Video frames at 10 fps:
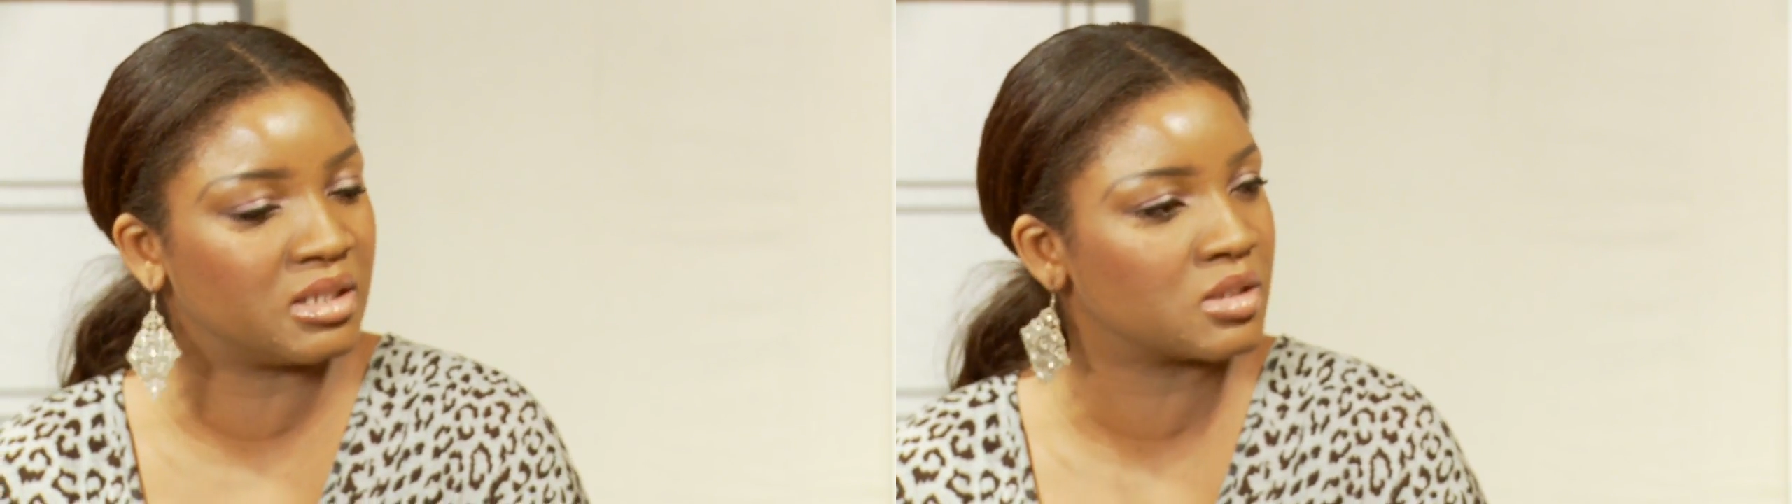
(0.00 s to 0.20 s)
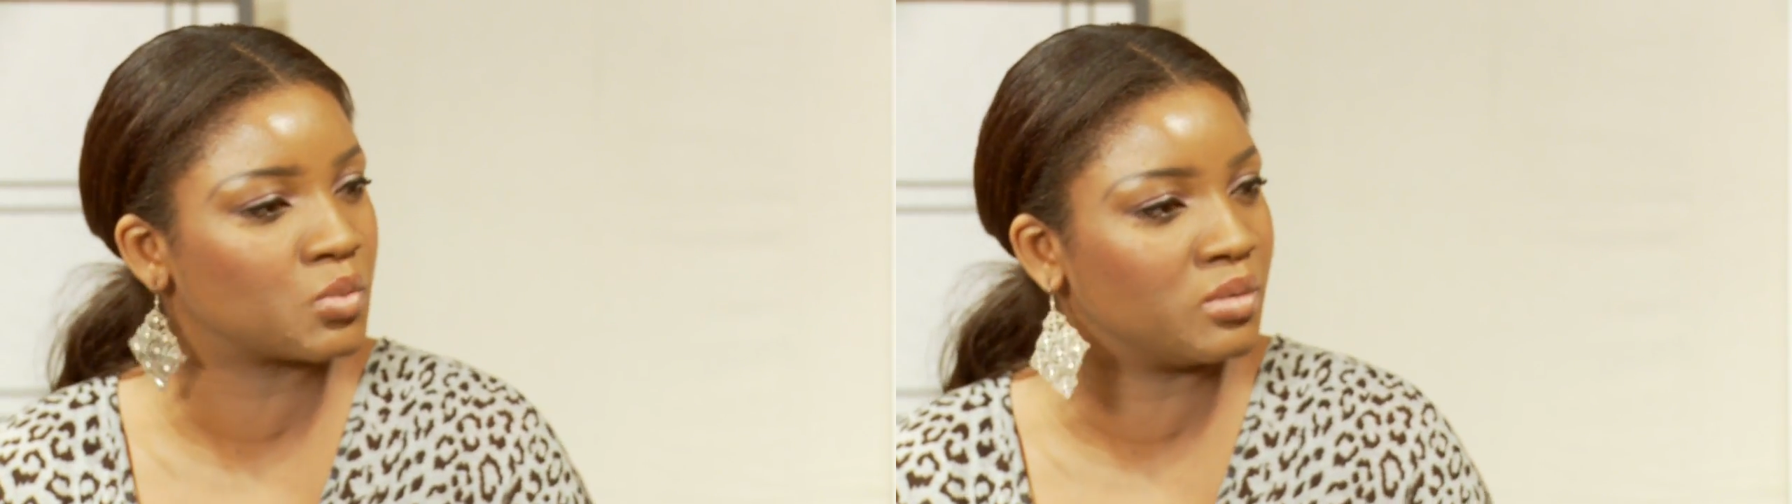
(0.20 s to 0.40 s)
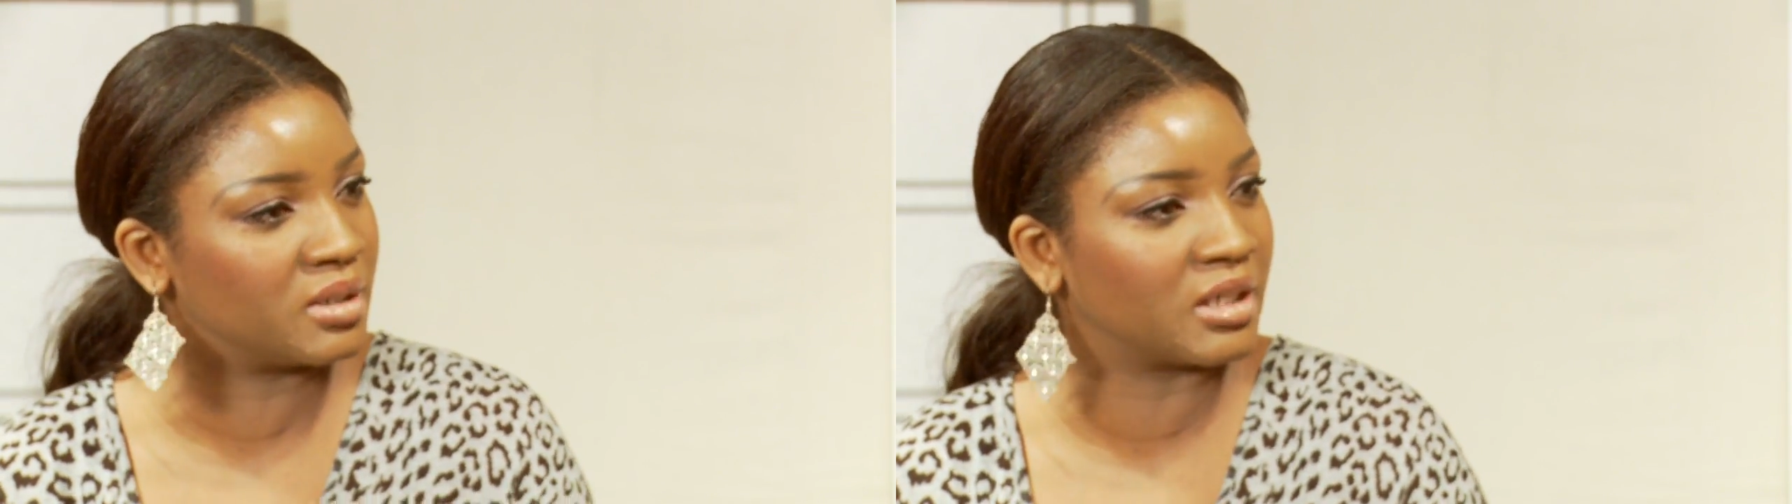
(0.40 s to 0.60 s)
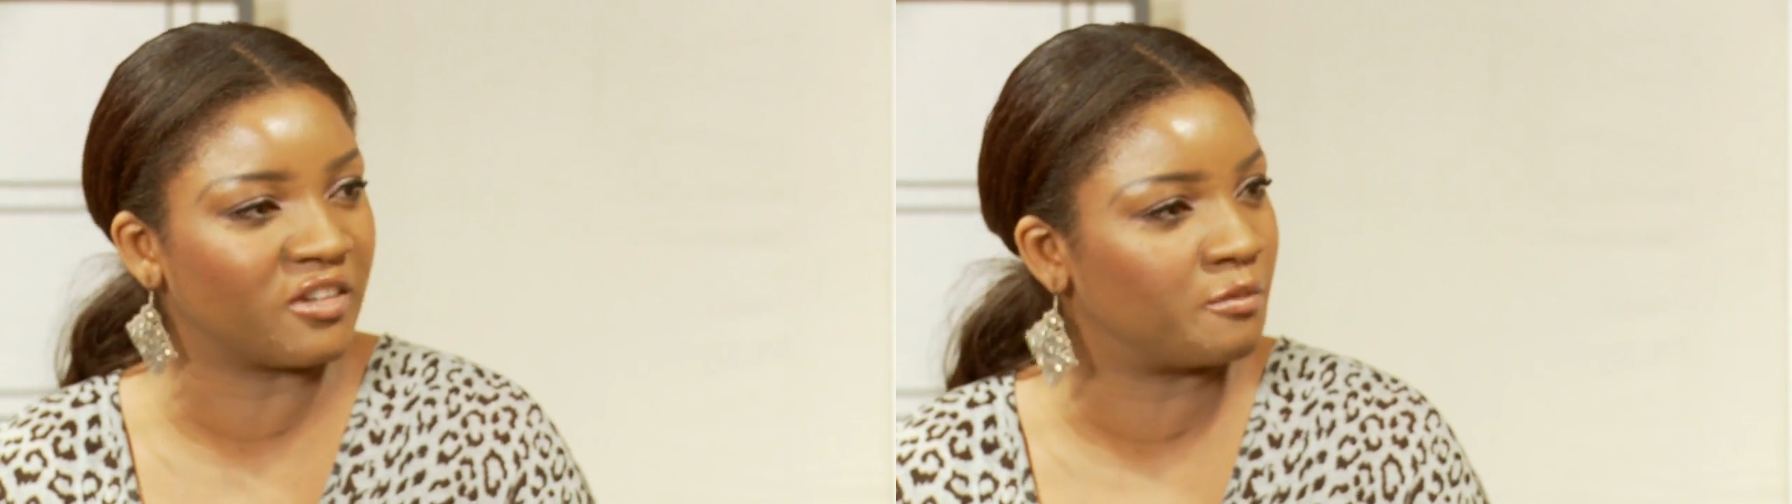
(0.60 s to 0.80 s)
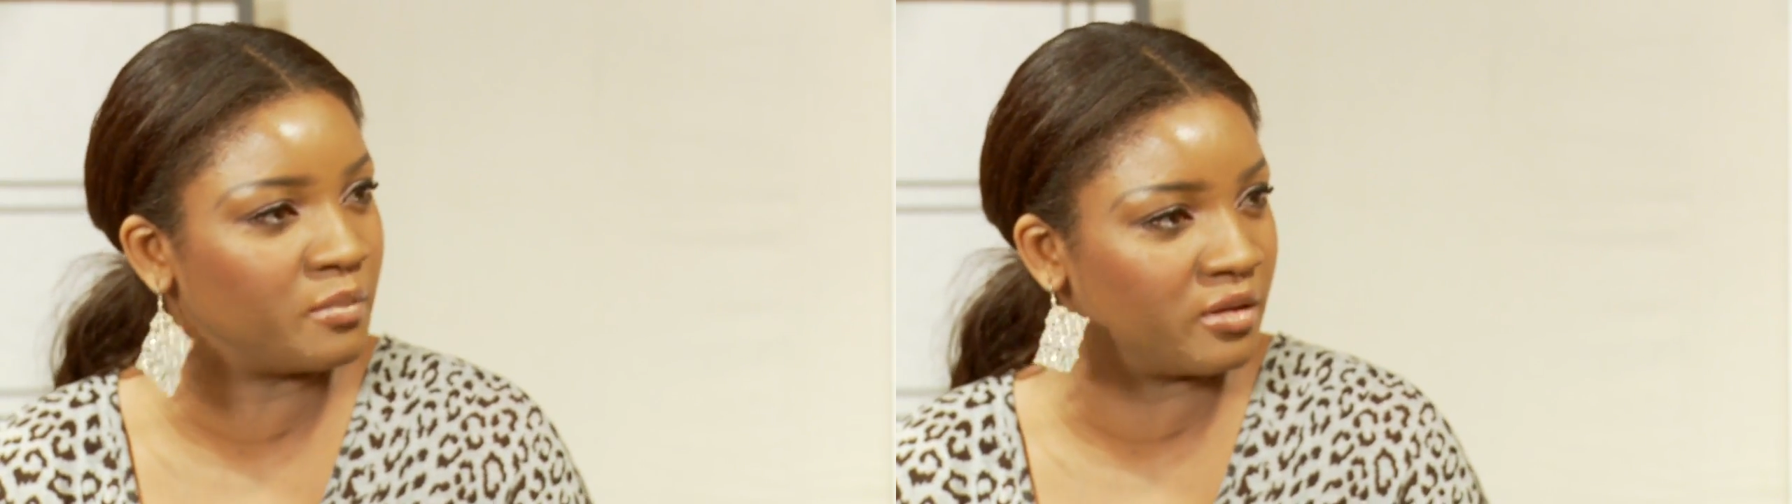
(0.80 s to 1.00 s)
this woman
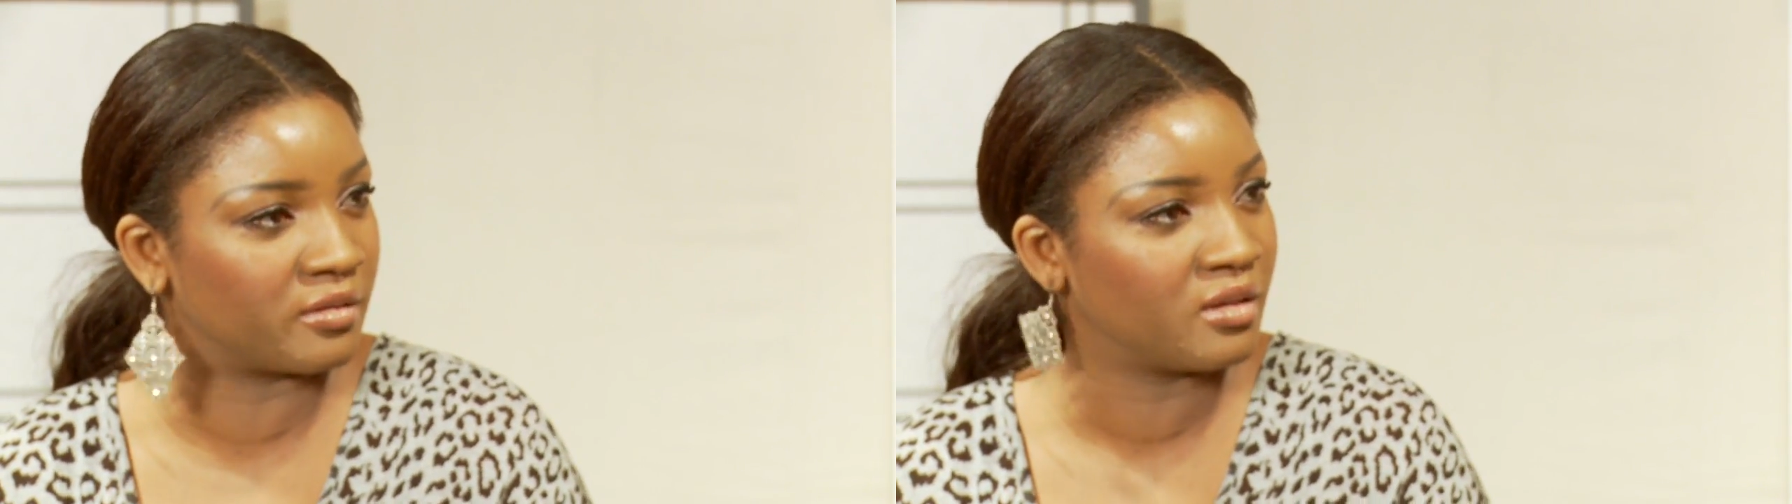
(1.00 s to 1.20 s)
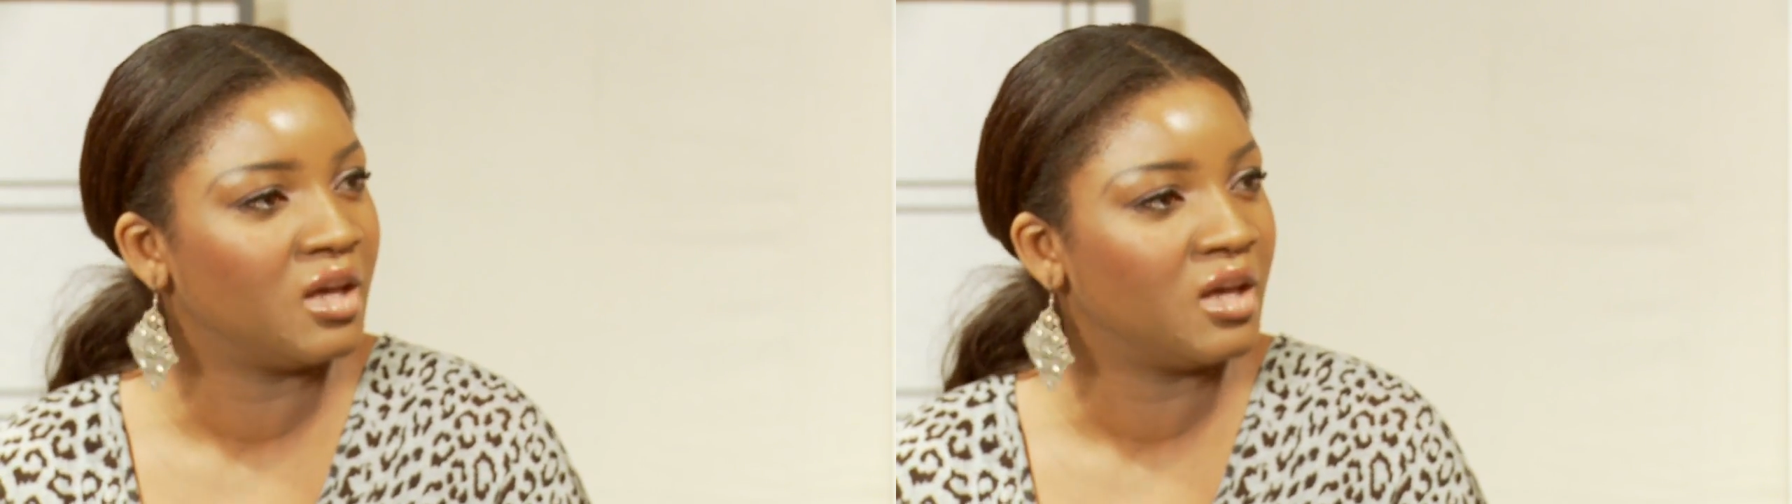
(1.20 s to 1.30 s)
gave birth